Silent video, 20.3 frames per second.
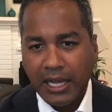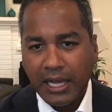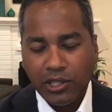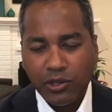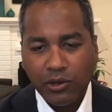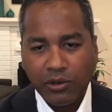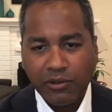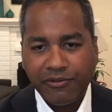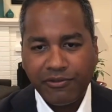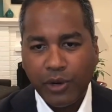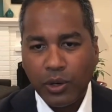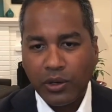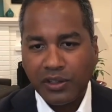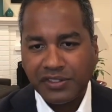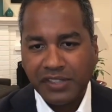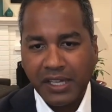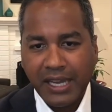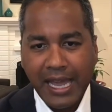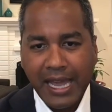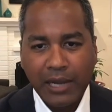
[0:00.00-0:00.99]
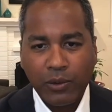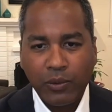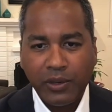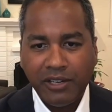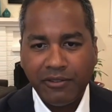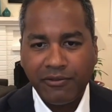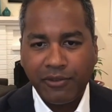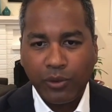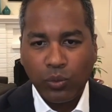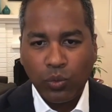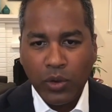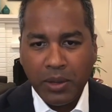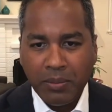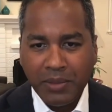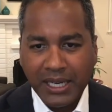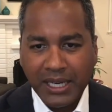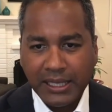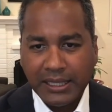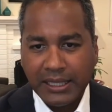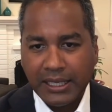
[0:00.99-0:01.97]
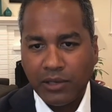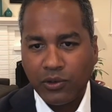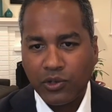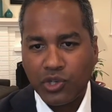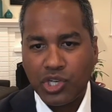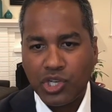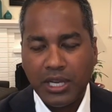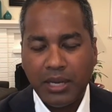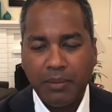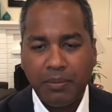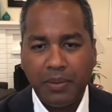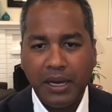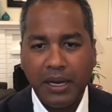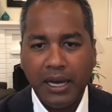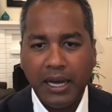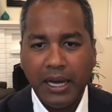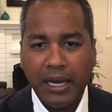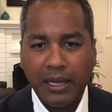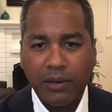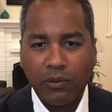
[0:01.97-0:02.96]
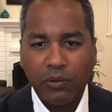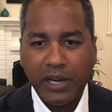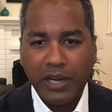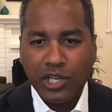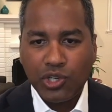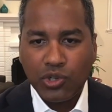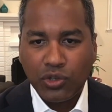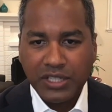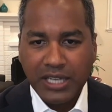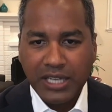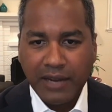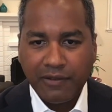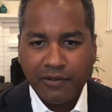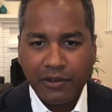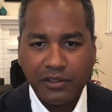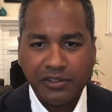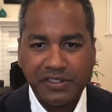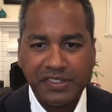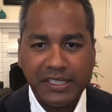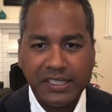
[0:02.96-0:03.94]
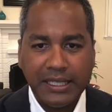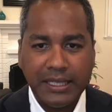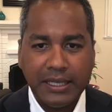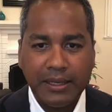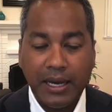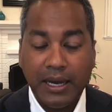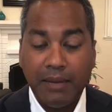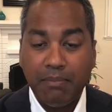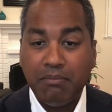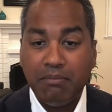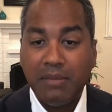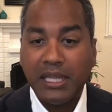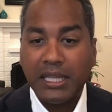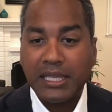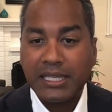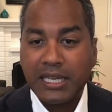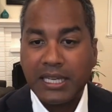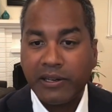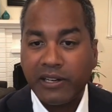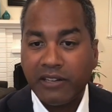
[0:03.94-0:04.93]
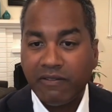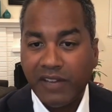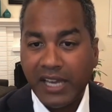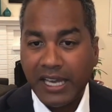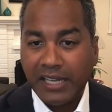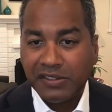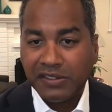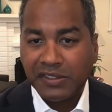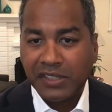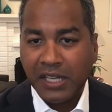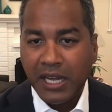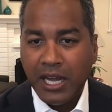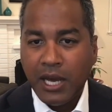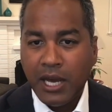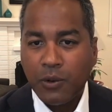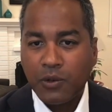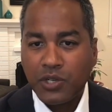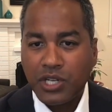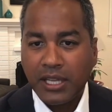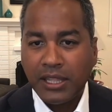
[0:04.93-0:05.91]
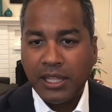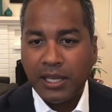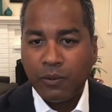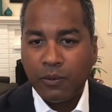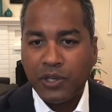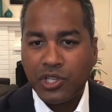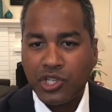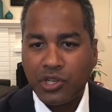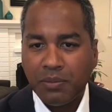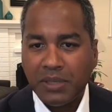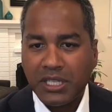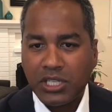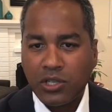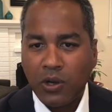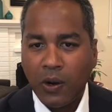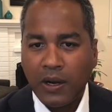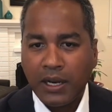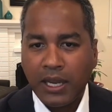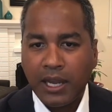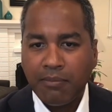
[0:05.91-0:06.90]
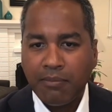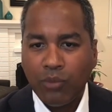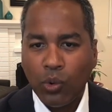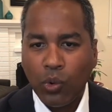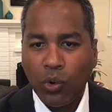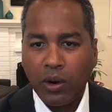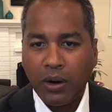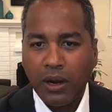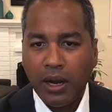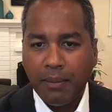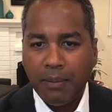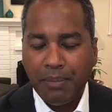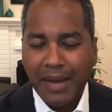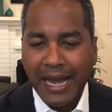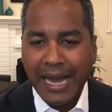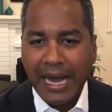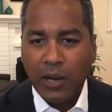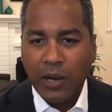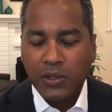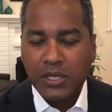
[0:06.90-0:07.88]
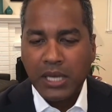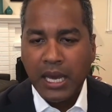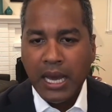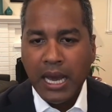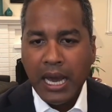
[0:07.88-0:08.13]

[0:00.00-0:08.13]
your focus on equity for women in leadership, racial diversity, military vets, which I think we should be talking more about.